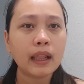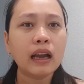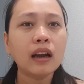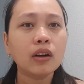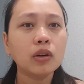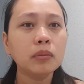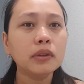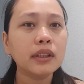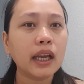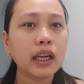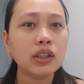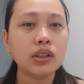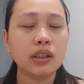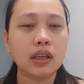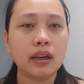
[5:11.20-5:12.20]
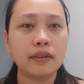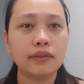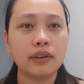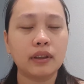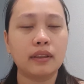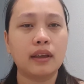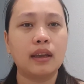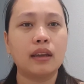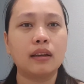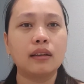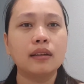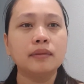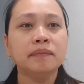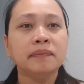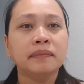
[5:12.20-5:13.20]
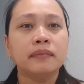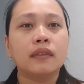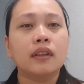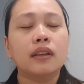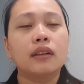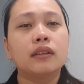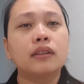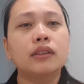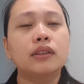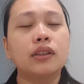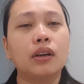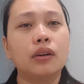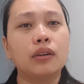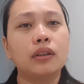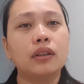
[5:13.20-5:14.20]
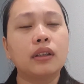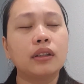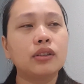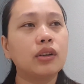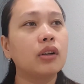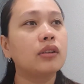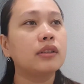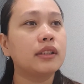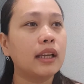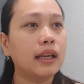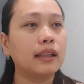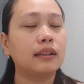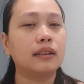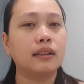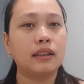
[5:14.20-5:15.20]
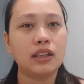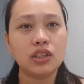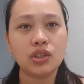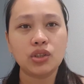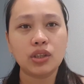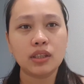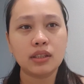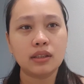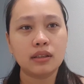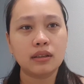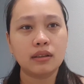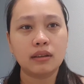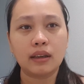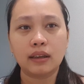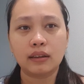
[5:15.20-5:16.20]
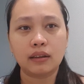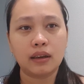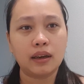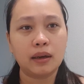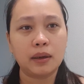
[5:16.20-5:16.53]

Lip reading: accommodation and everything. So it's all set. It's just that